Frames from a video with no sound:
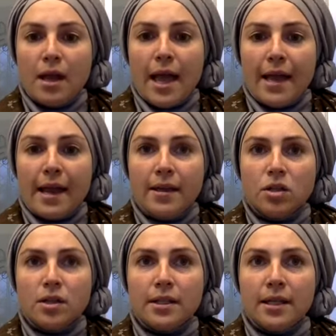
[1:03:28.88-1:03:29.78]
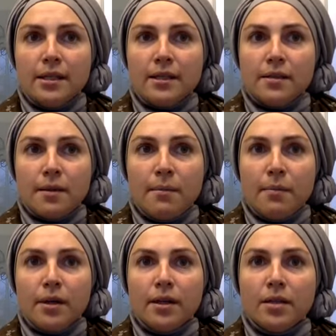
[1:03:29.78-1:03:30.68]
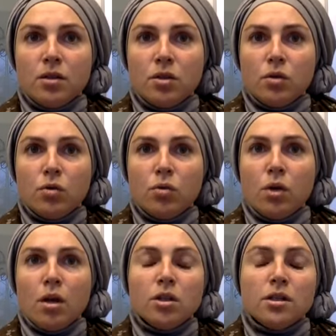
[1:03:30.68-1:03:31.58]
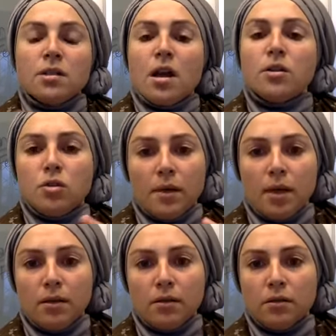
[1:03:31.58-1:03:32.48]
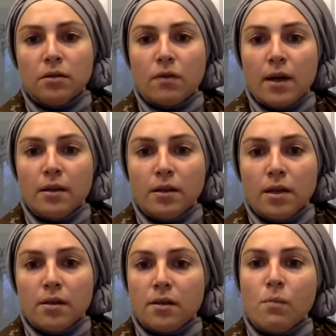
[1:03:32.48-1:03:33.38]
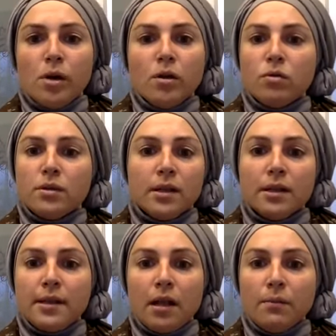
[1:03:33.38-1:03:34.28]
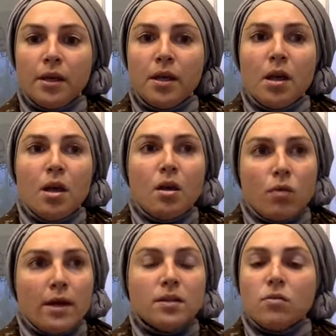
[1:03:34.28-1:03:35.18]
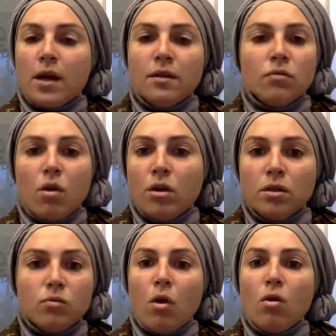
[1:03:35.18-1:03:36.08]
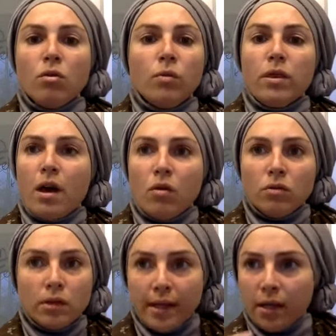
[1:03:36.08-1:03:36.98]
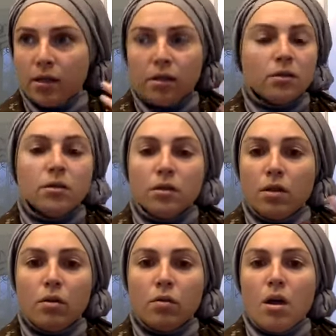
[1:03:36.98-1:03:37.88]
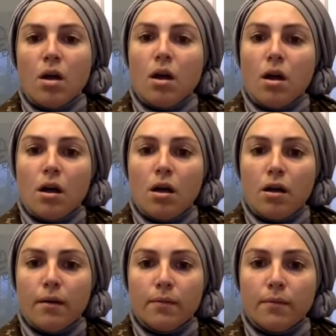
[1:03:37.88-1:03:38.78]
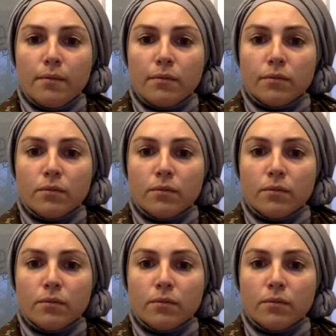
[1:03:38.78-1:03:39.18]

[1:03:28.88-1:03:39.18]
and i just need somebody to just nudge me right someone who's going to tell me right is right and wrong is wrong without like you know um,